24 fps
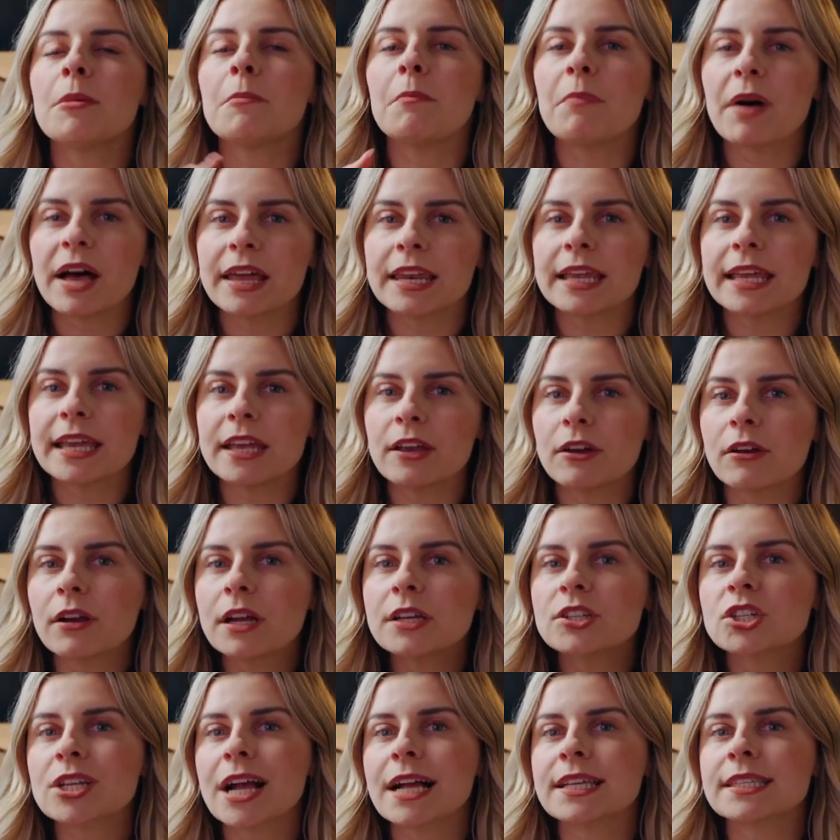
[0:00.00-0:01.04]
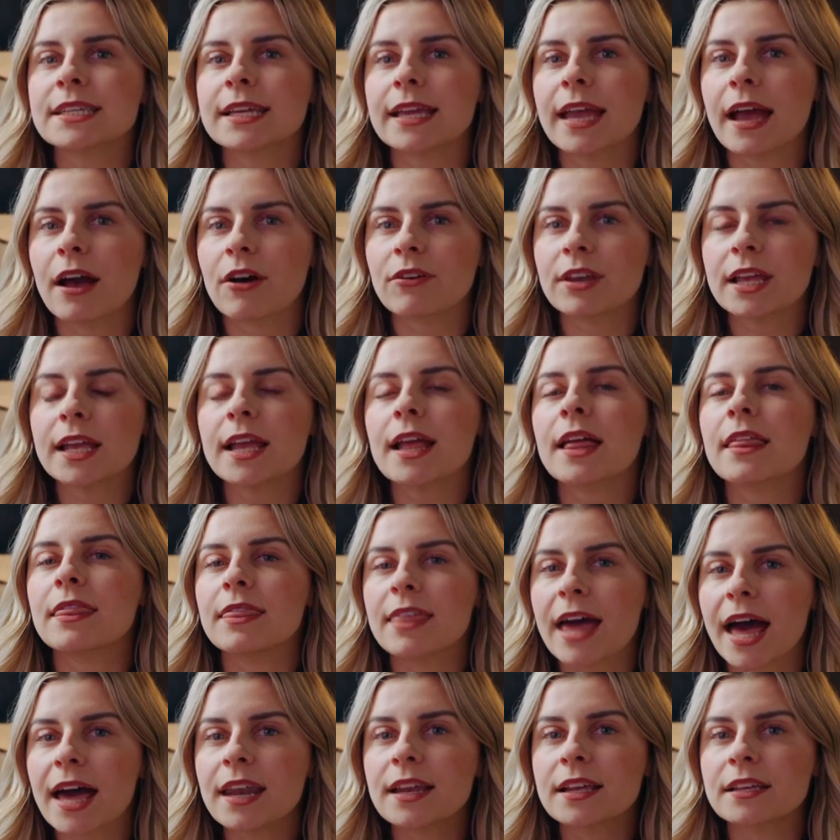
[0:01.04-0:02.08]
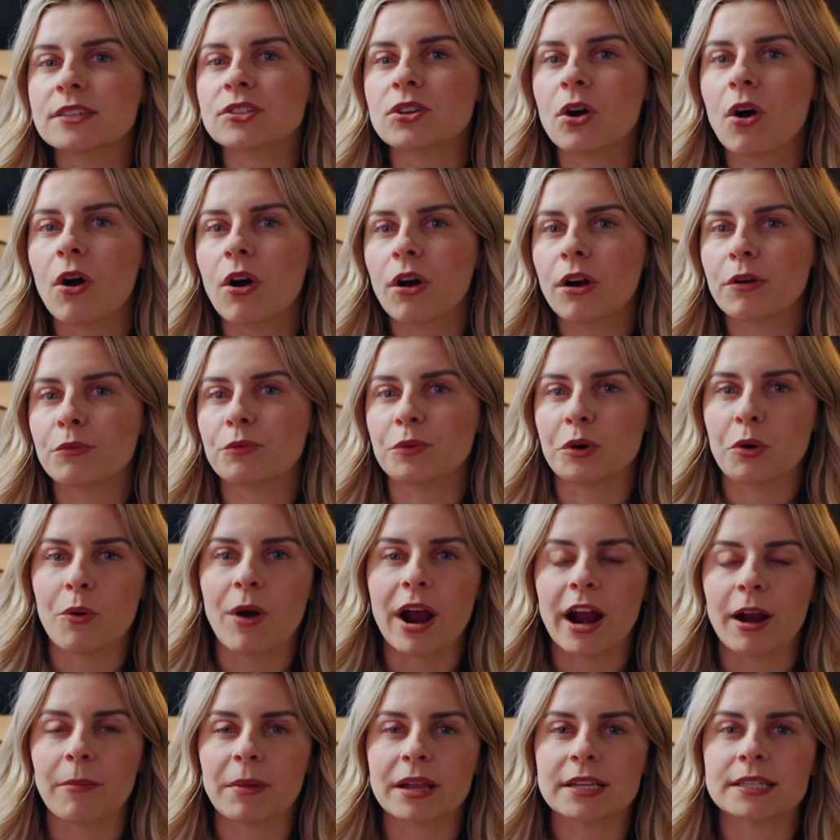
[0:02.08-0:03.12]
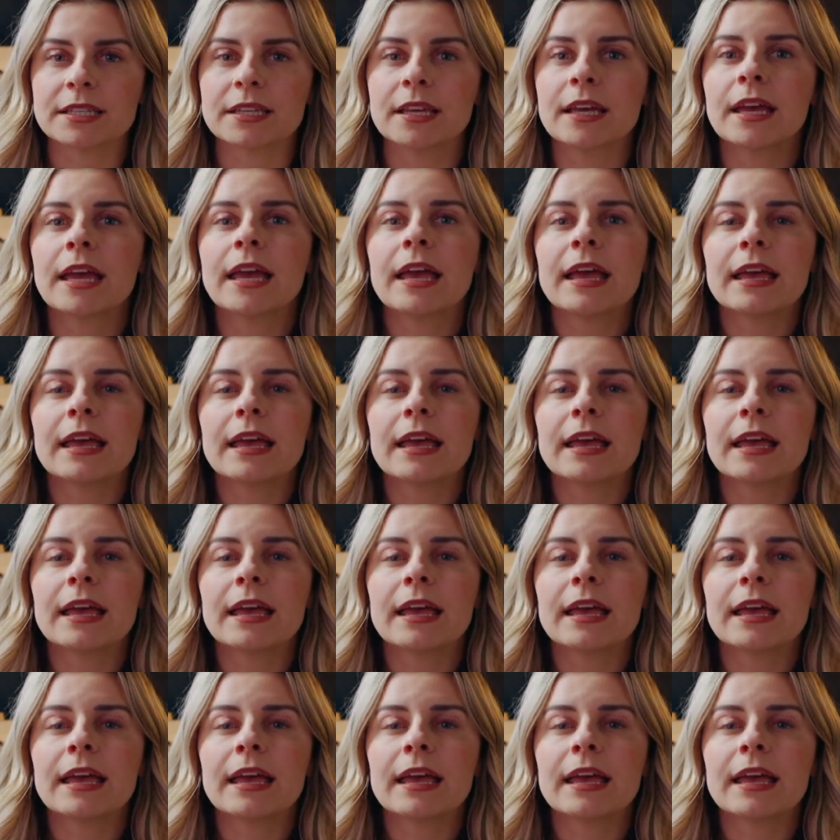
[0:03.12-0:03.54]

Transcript: but here in Shasta County, that is our requirement.